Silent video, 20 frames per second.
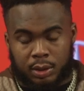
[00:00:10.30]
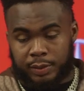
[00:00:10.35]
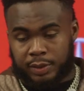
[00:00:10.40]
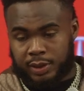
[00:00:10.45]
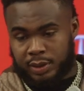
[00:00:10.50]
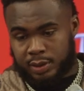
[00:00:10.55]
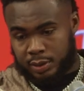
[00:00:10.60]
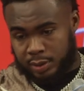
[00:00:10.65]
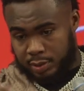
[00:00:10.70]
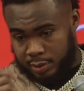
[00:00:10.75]
on. I
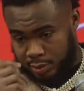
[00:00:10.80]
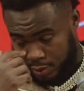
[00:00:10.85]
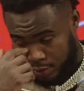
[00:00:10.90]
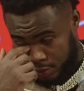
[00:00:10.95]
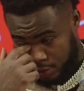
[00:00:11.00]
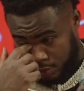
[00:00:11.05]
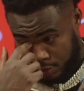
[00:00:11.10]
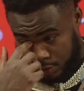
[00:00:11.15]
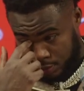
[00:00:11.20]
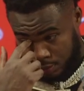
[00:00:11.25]

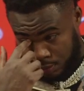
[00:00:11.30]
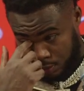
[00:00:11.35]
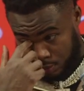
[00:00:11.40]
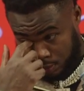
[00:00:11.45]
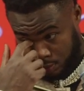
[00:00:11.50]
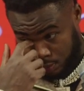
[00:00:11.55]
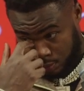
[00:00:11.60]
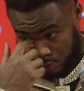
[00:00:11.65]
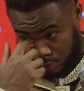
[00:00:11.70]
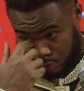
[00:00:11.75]
mean,
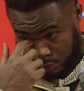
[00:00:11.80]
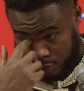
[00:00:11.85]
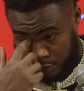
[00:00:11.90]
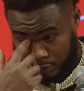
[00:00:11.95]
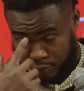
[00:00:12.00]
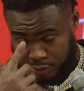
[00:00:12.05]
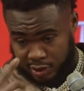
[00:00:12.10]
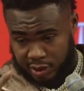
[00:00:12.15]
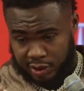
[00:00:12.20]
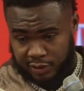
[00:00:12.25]
it
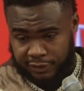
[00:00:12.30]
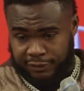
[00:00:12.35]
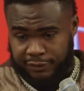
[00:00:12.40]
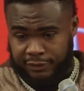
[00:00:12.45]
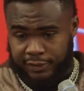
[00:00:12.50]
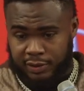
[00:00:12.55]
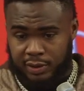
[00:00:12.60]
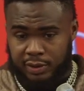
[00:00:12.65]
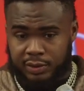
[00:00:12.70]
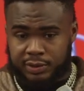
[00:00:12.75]
was tough
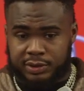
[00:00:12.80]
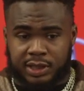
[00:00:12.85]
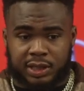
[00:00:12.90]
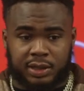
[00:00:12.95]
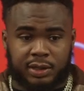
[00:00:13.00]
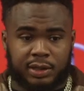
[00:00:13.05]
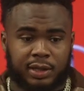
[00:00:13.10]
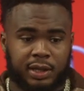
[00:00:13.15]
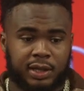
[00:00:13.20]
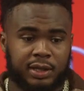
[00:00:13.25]
for the whole
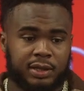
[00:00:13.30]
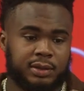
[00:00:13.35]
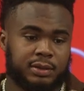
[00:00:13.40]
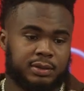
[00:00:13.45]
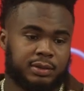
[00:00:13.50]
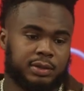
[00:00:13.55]
team today.